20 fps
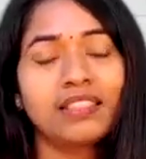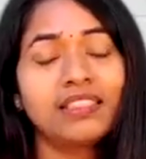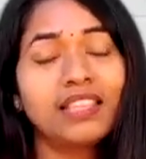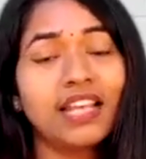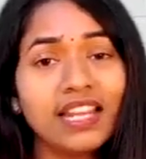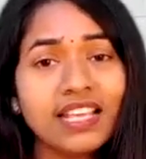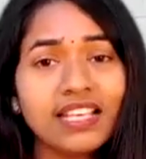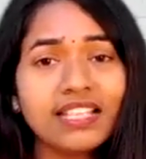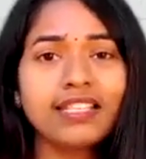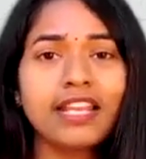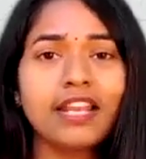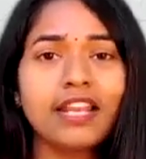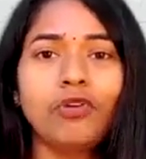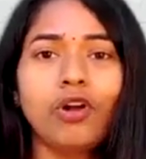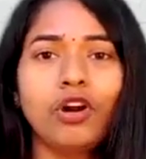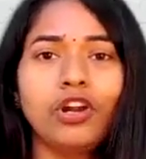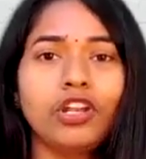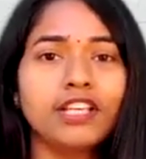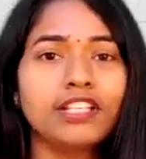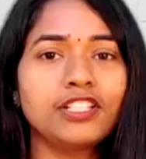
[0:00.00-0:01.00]
That is the
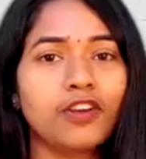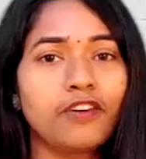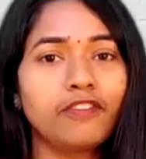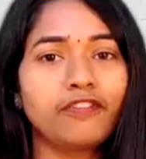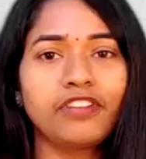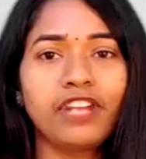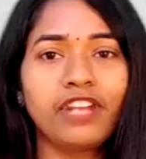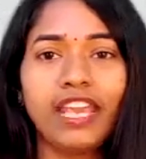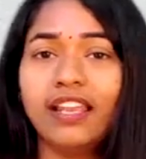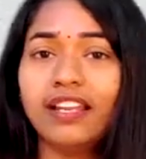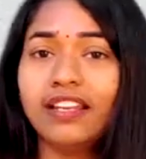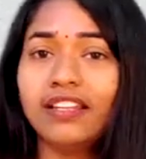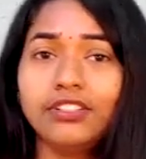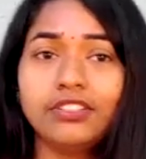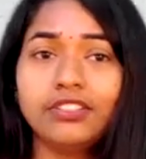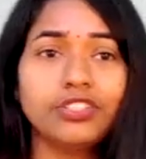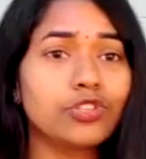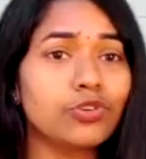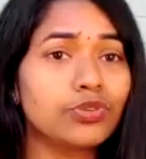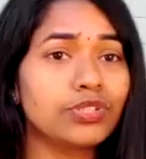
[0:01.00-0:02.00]
advantage of
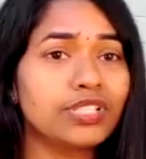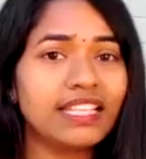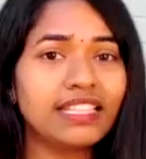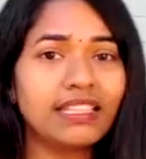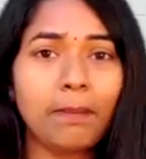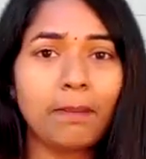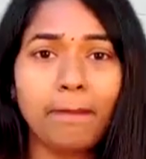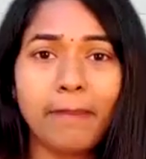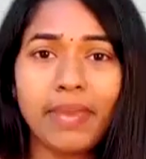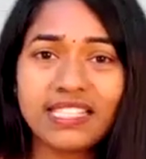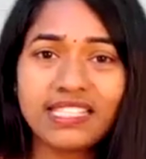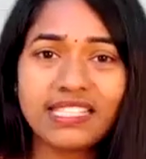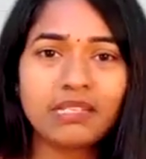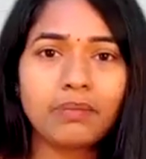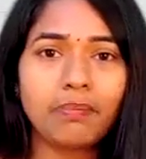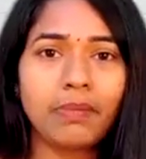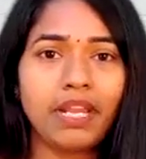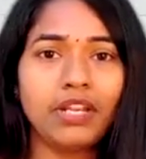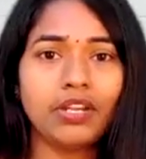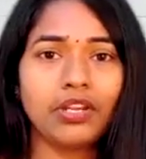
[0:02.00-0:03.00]
choosing the
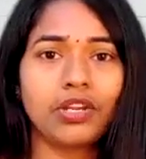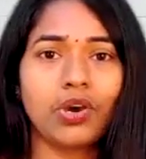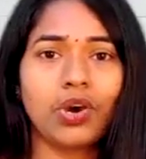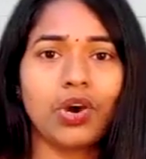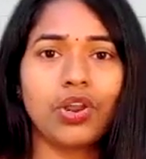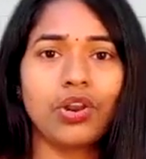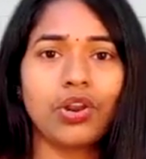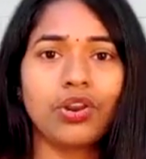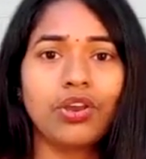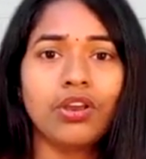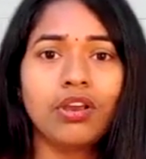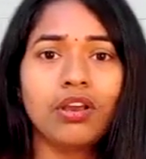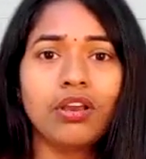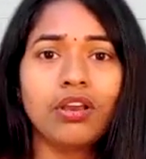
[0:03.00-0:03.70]
best mentor.